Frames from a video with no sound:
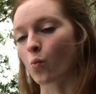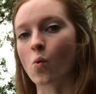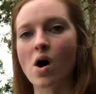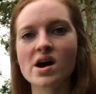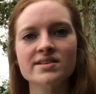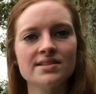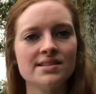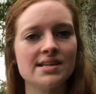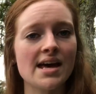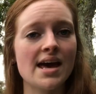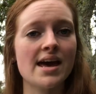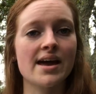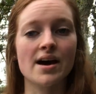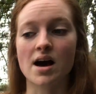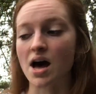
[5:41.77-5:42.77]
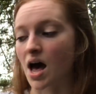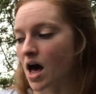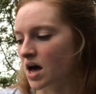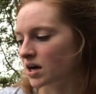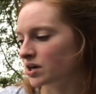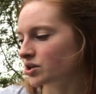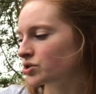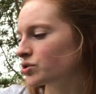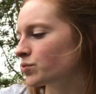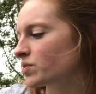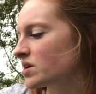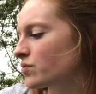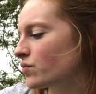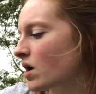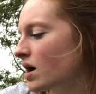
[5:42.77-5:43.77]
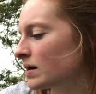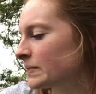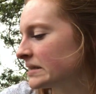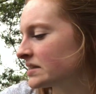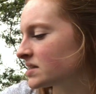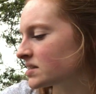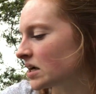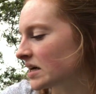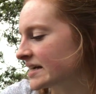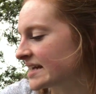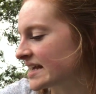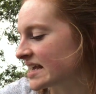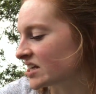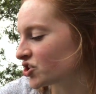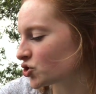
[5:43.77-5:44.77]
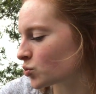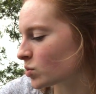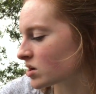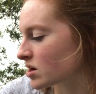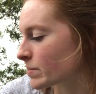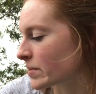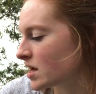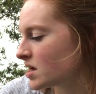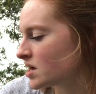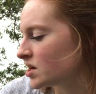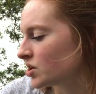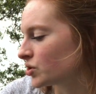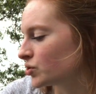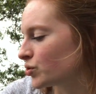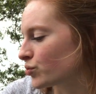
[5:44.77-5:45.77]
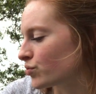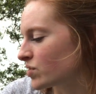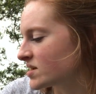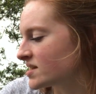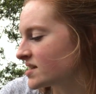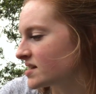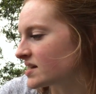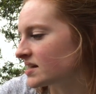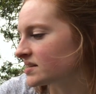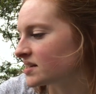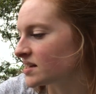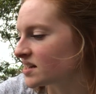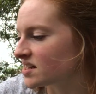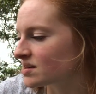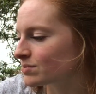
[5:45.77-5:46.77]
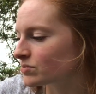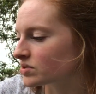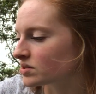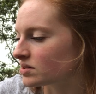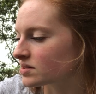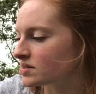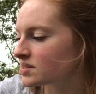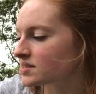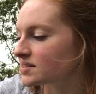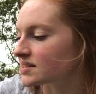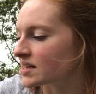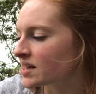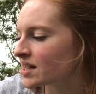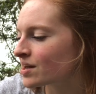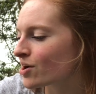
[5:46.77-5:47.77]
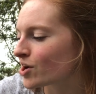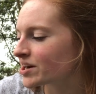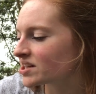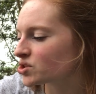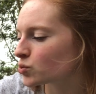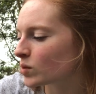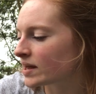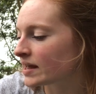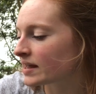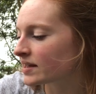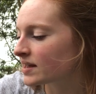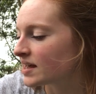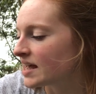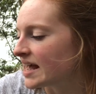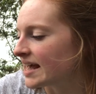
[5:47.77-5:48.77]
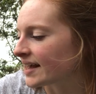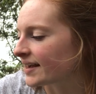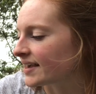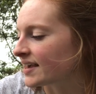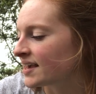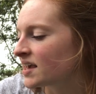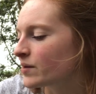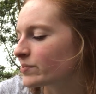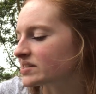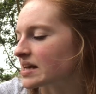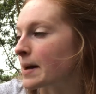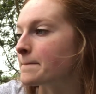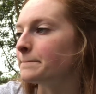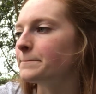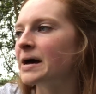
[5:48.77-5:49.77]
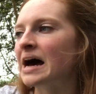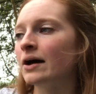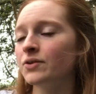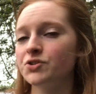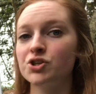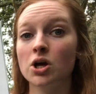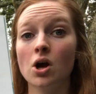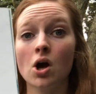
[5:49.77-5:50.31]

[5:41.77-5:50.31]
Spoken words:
One day, a hungry robin saw an inchworm, green as an emerald, sitting on a twig. He was about to